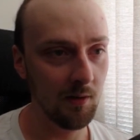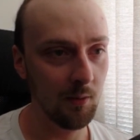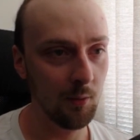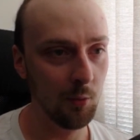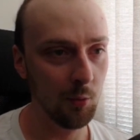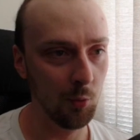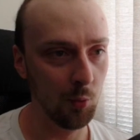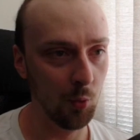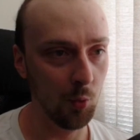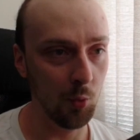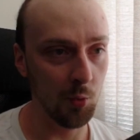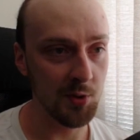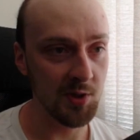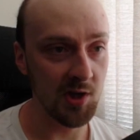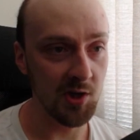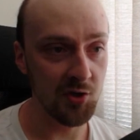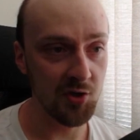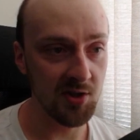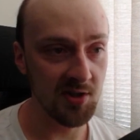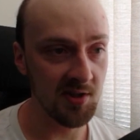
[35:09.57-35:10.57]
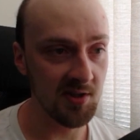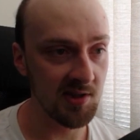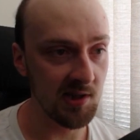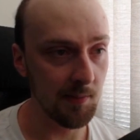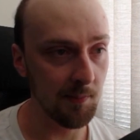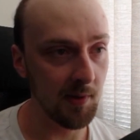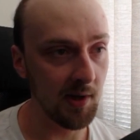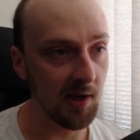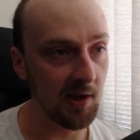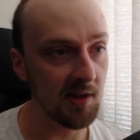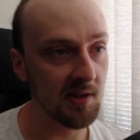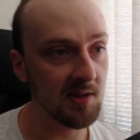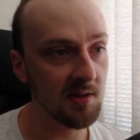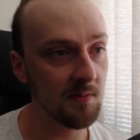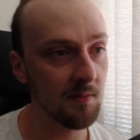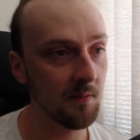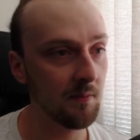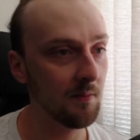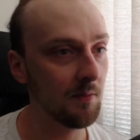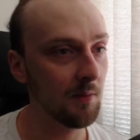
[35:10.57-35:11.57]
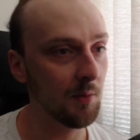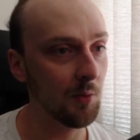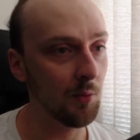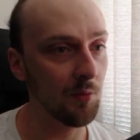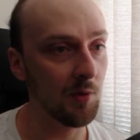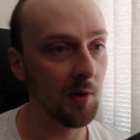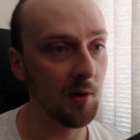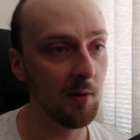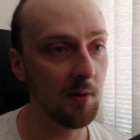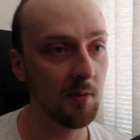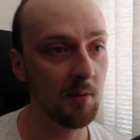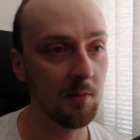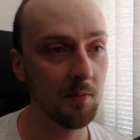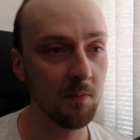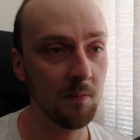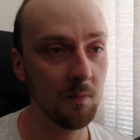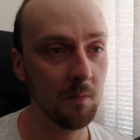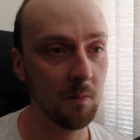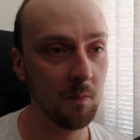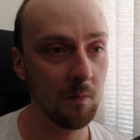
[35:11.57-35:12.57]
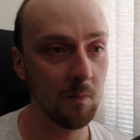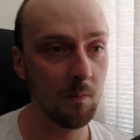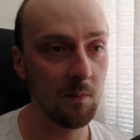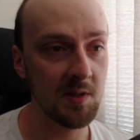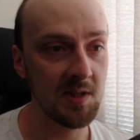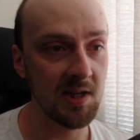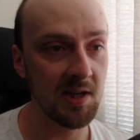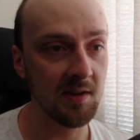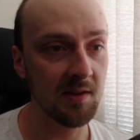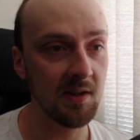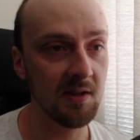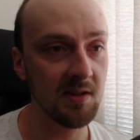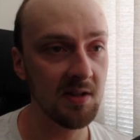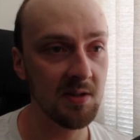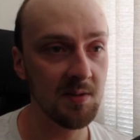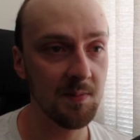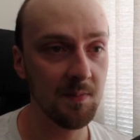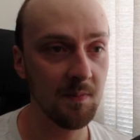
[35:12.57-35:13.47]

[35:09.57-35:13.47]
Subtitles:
who suggested some edits to the sentences.